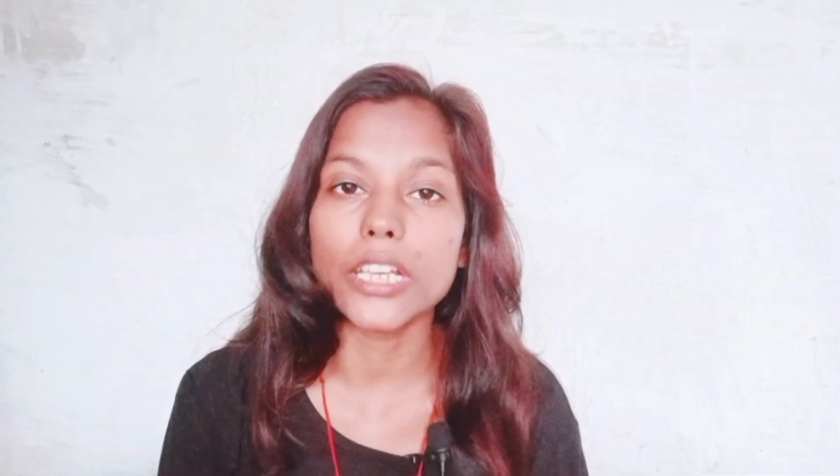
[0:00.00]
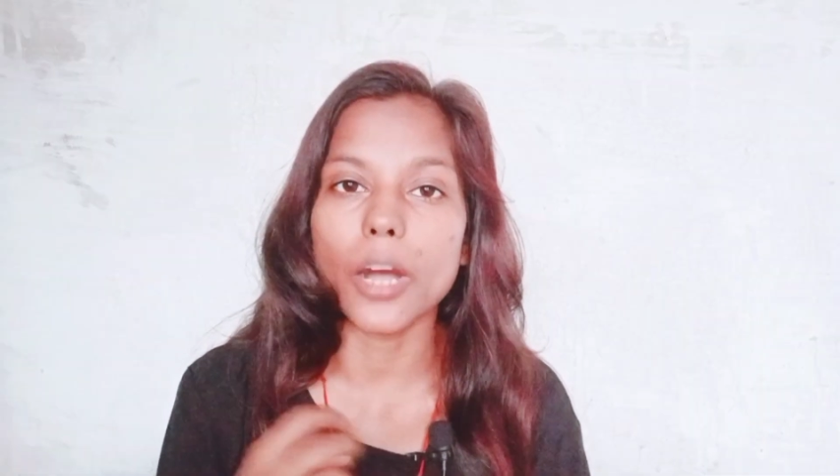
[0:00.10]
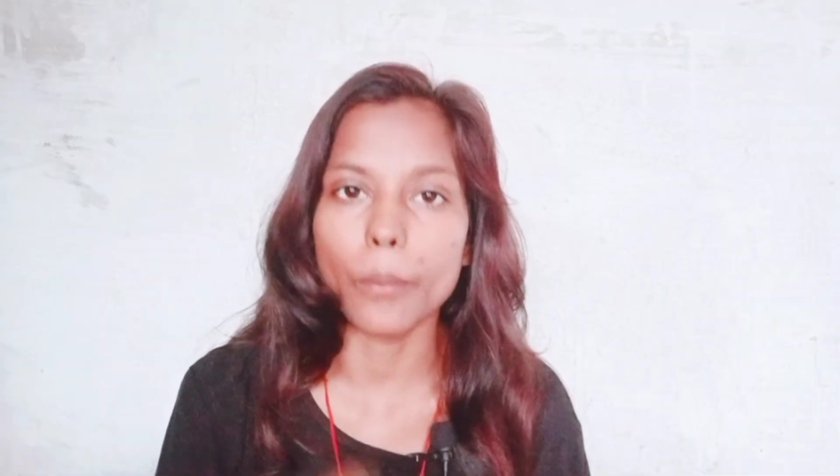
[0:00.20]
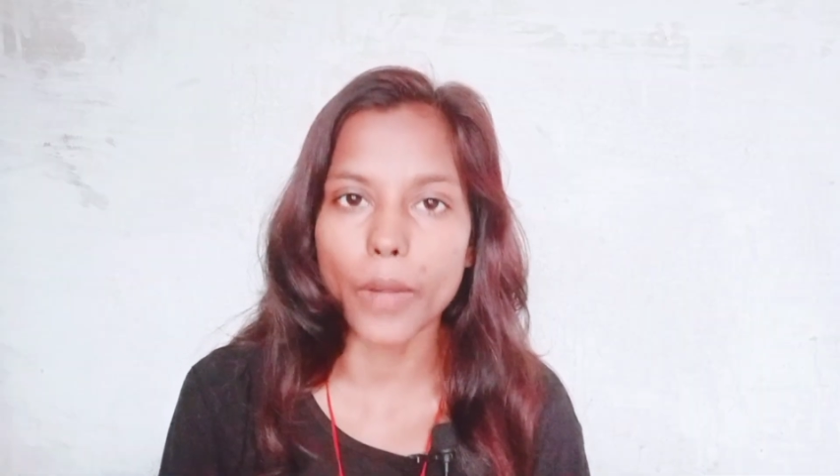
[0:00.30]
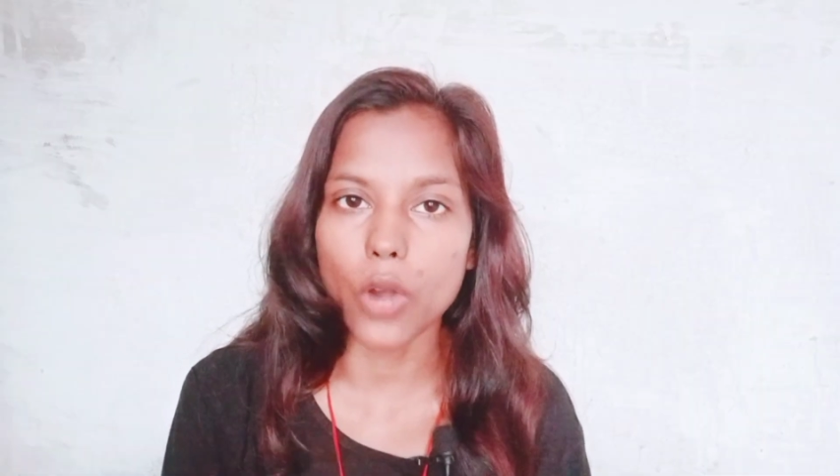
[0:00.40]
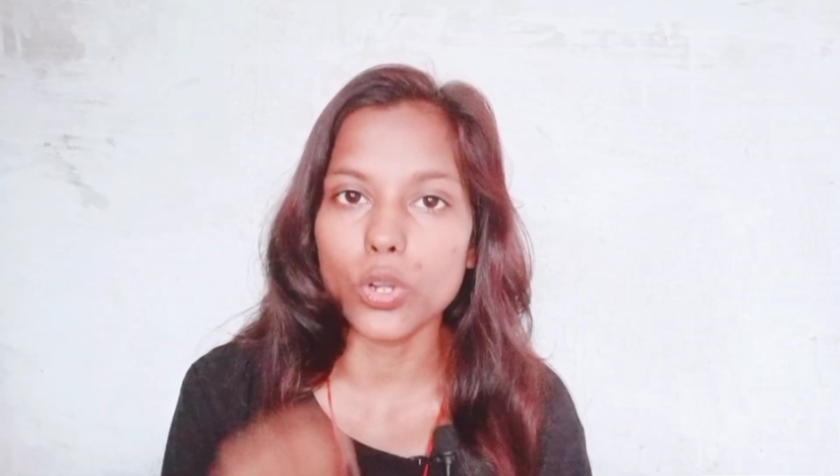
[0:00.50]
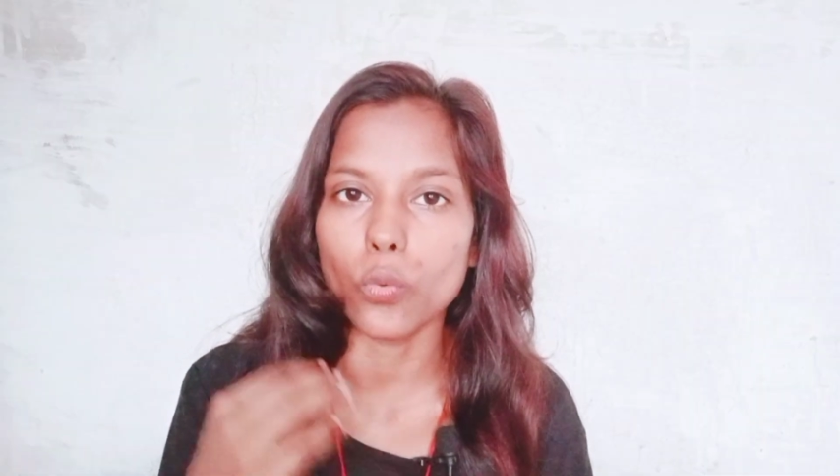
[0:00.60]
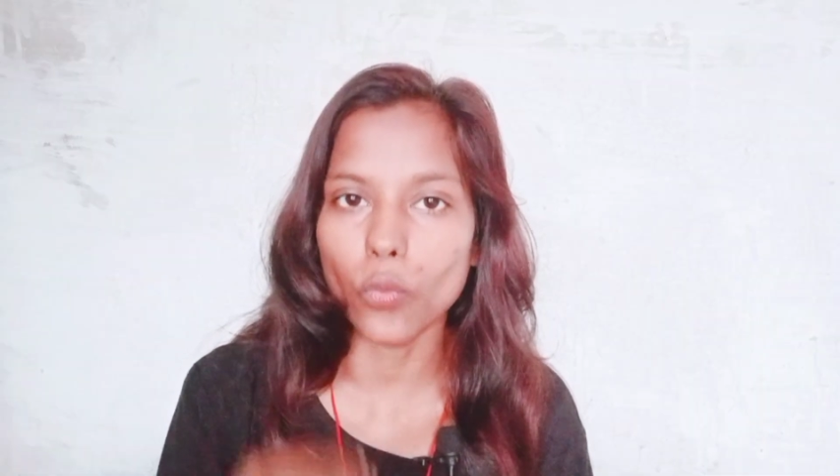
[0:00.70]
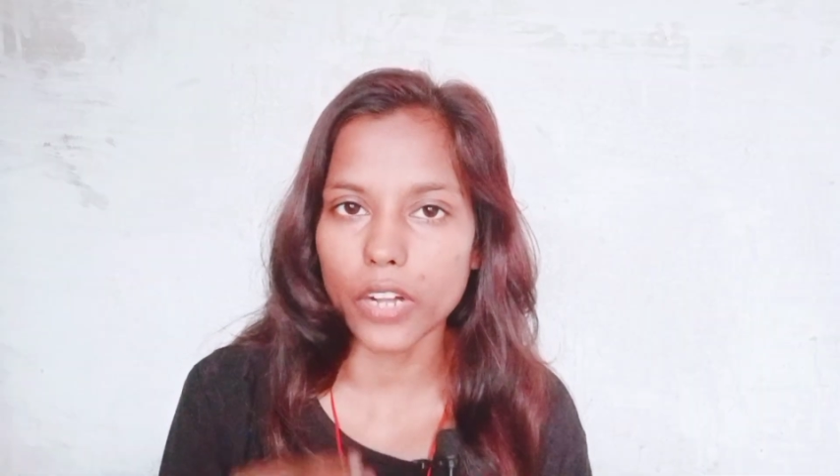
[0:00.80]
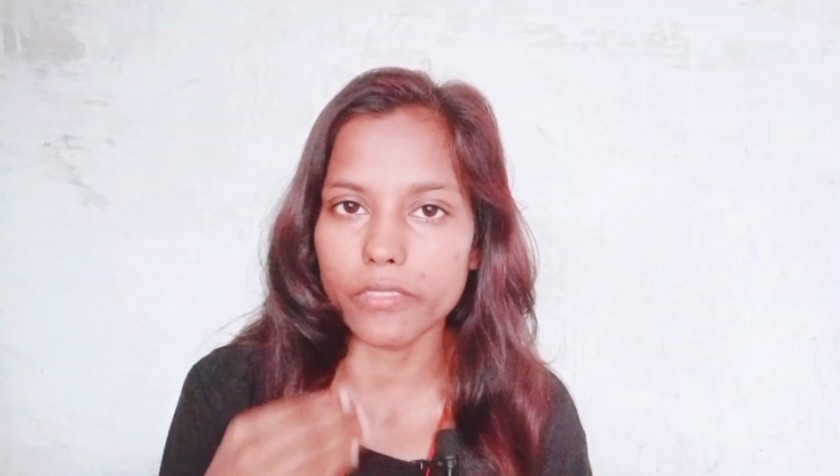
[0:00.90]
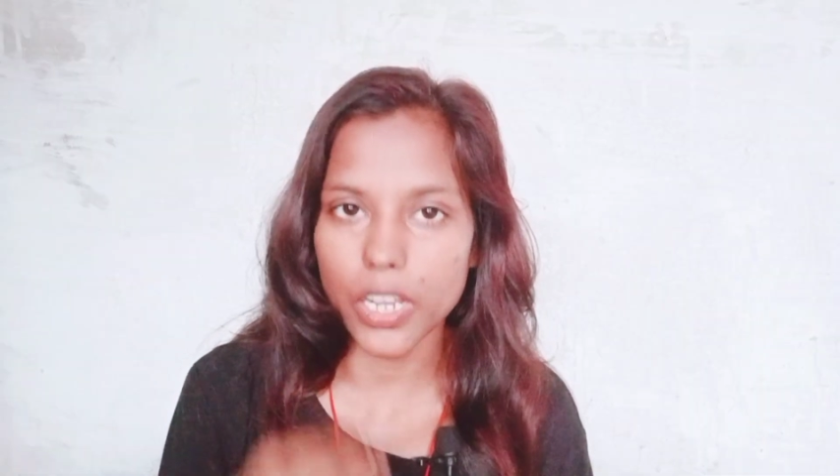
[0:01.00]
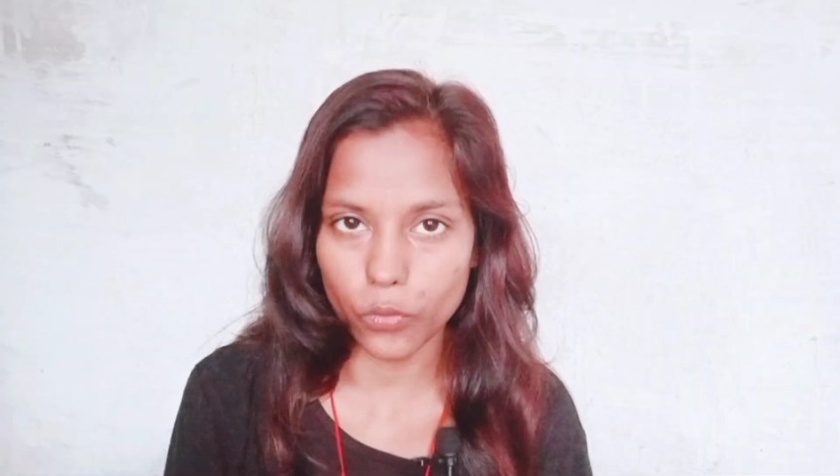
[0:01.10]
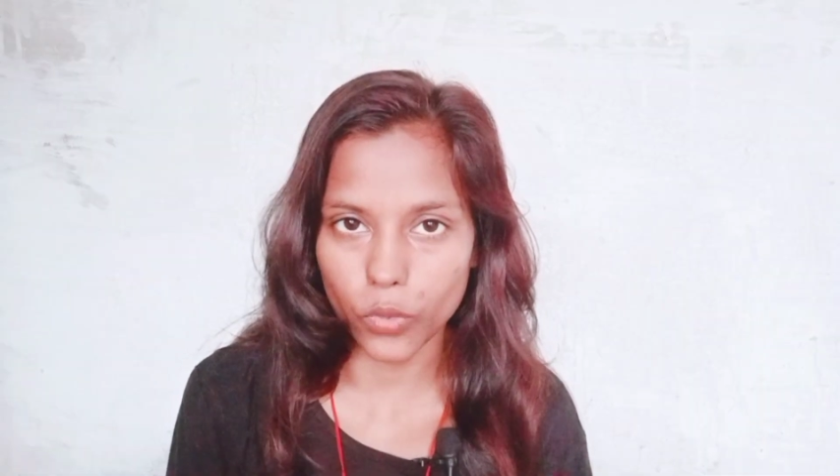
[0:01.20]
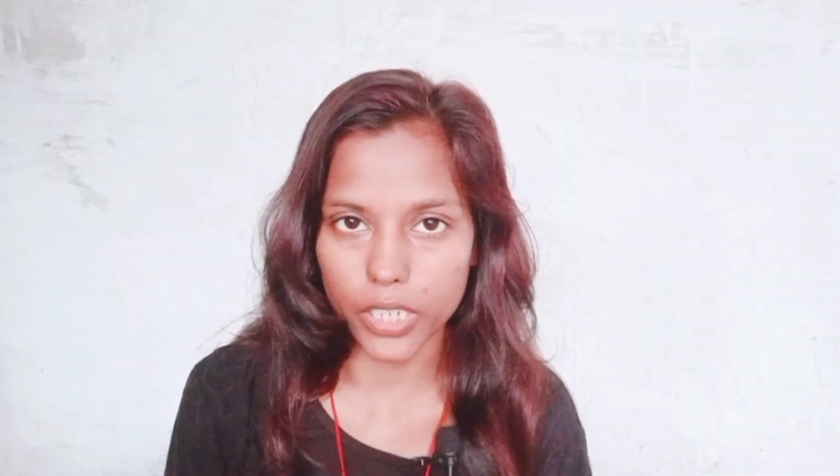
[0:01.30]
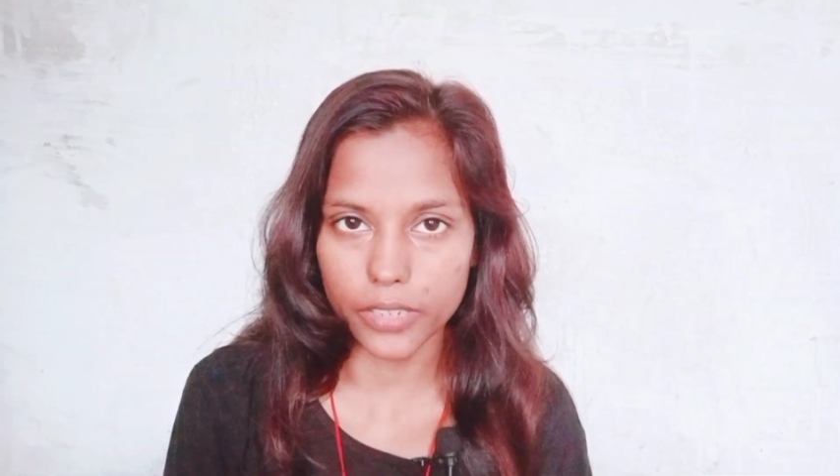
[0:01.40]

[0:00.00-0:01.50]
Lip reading: about one by one.